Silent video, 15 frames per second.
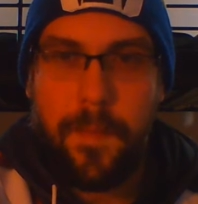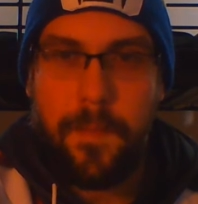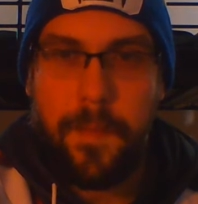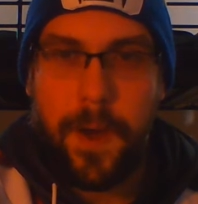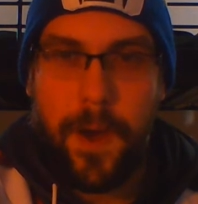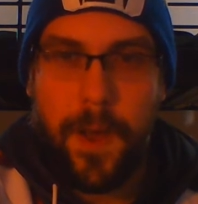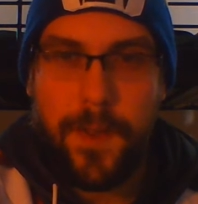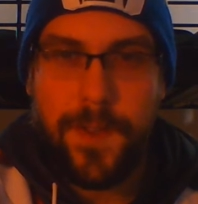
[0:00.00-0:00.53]

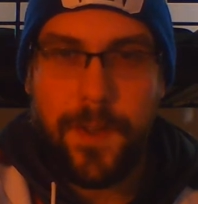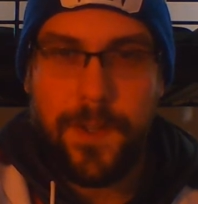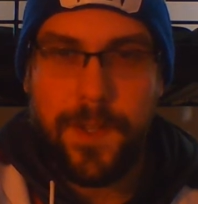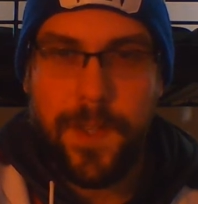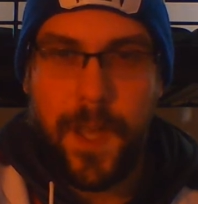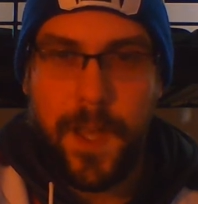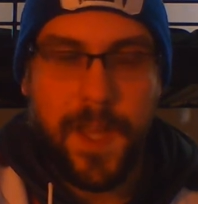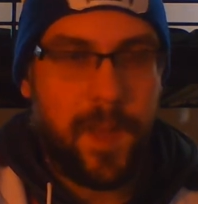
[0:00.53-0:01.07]
But also
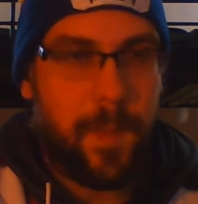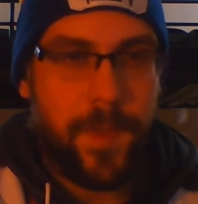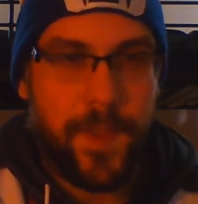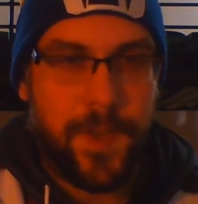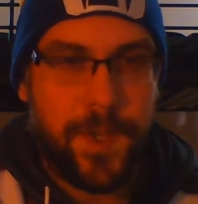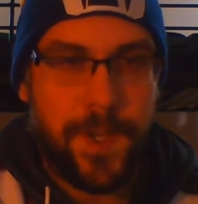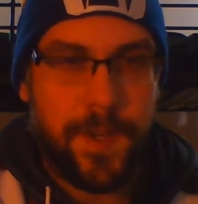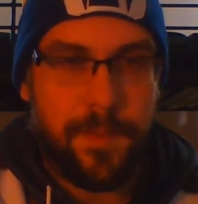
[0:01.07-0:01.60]
just talking about
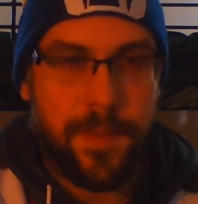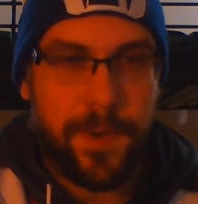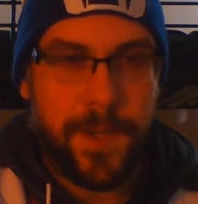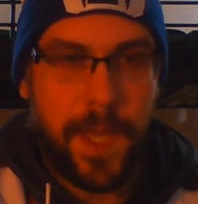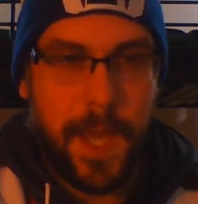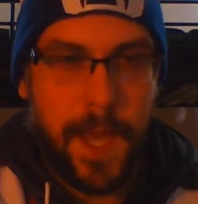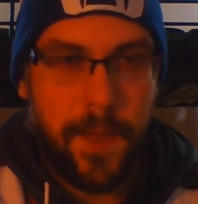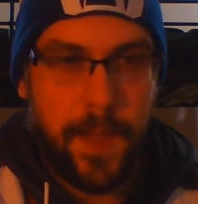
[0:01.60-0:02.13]
the sheer
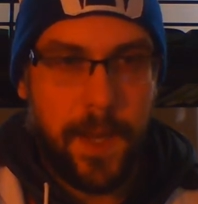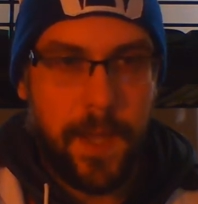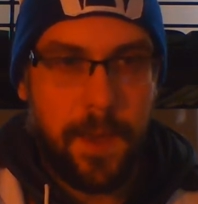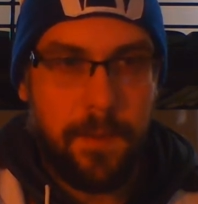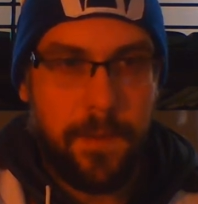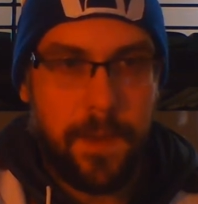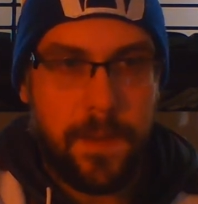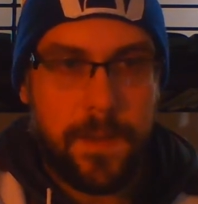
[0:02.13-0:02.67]
brutality
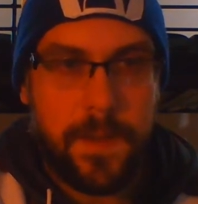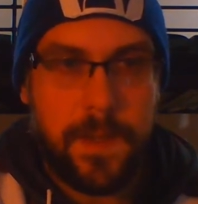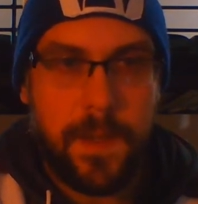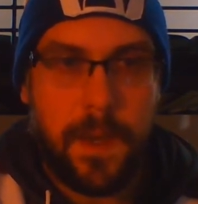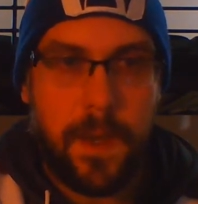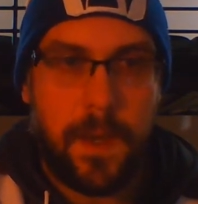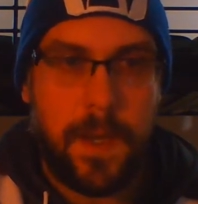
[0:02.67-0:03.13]
of it.